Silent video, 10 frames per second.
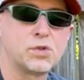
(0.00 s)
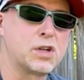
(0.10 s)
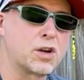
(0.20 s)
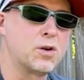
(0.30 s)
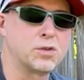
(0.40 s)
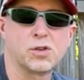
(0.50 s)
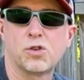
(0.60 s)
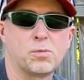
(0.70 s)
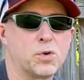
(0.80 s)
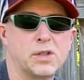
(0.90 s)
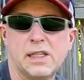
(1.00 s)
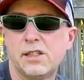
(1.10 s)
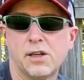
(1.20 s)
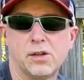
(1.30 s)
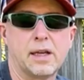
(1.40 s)
which I'll go into a little more
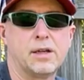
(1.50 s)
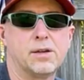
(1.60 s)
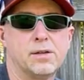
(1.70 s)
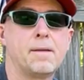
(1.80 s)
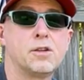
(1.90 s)
detail later.